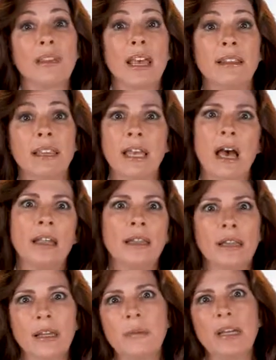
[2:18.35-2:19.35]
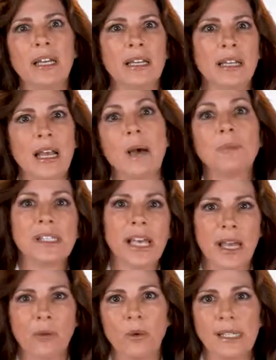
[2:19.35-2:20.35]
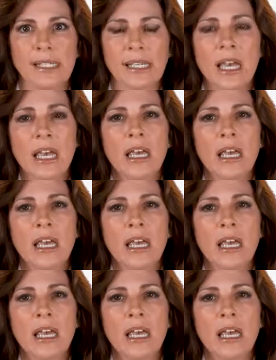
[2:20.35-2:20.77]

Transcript: than the unlimited upside risk